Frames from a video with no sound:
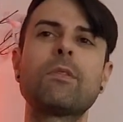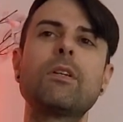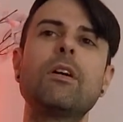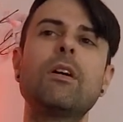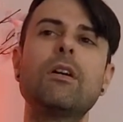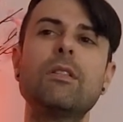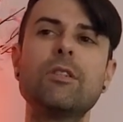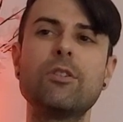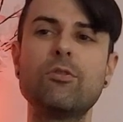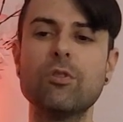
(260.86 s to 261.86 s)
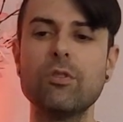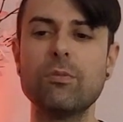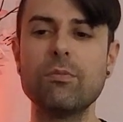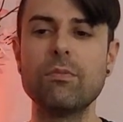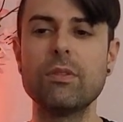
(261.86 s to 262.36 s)
The
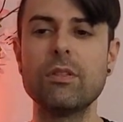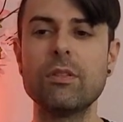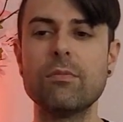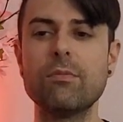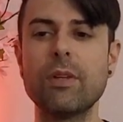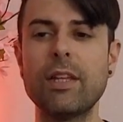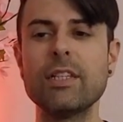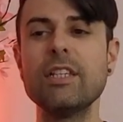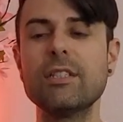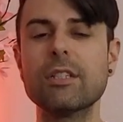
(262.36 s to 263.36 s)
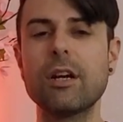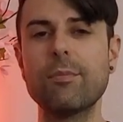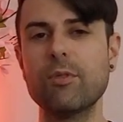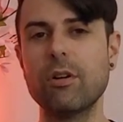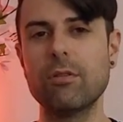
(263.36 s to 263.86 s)
group, at least the
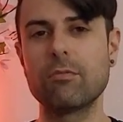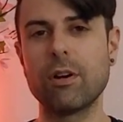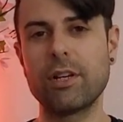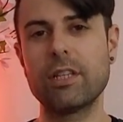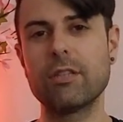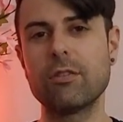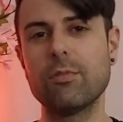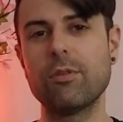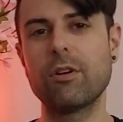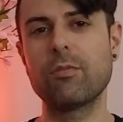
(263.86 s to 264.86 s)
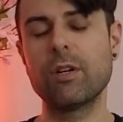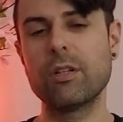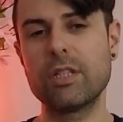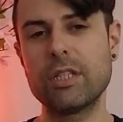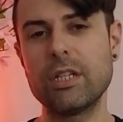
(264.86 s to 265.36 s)
couple running the group are
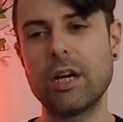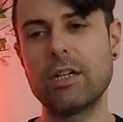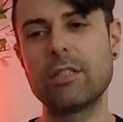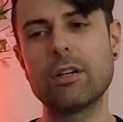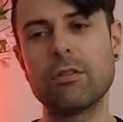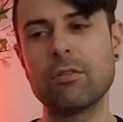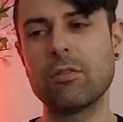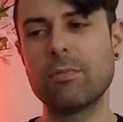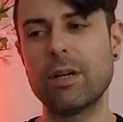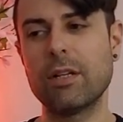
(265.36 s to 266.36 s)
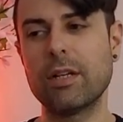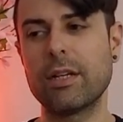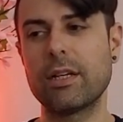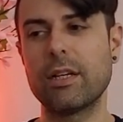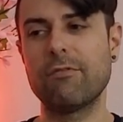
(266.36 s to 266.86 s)
wealthy. I don't know about
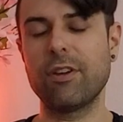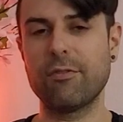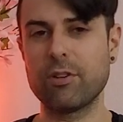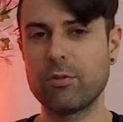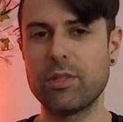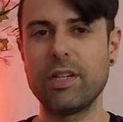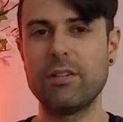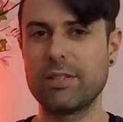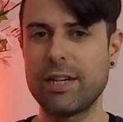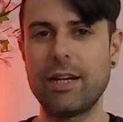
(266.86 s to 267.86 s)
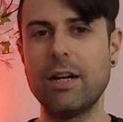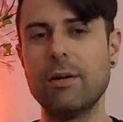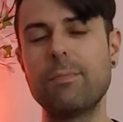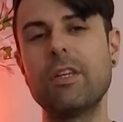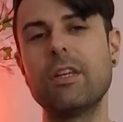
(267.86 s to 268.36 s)
like if everyone there is kind of
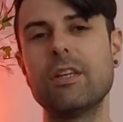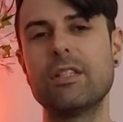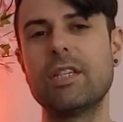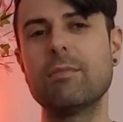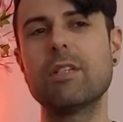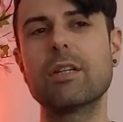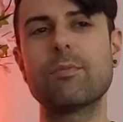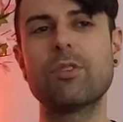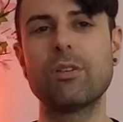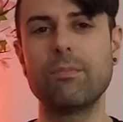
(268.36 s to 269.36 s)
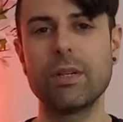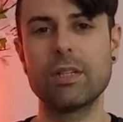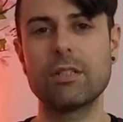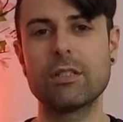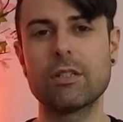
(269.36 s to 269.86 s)
uppity. It seems like a pretty
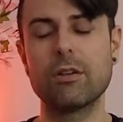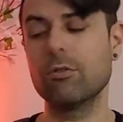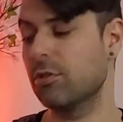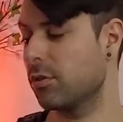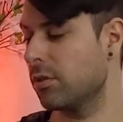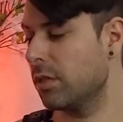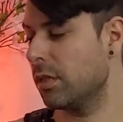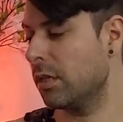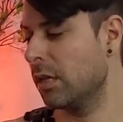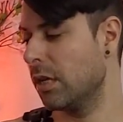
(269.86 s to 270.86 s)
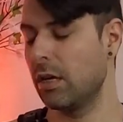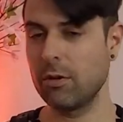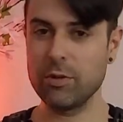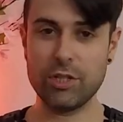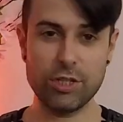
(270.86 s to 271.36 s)
mixed culture there,
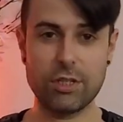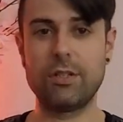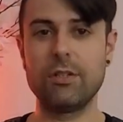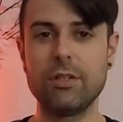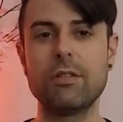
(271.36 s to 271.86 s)
which is good.